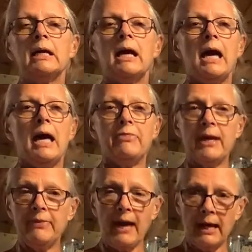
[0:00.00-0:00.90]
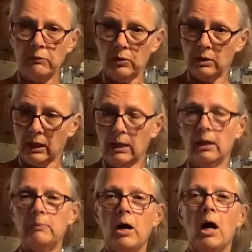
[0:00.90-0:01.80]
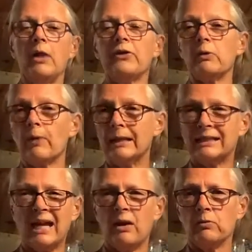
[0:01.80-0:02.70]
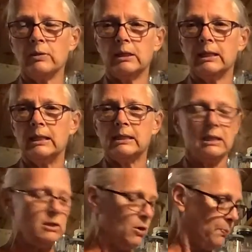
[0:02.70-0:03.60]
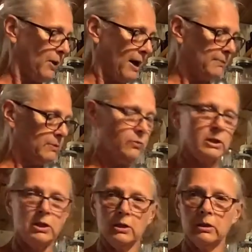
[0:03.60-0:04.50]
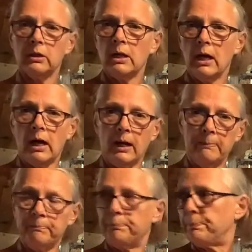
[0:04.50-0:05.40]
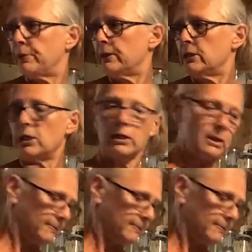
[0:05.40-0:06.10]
And then that will kill them all. They rinse out real easy, no problem when you're putting your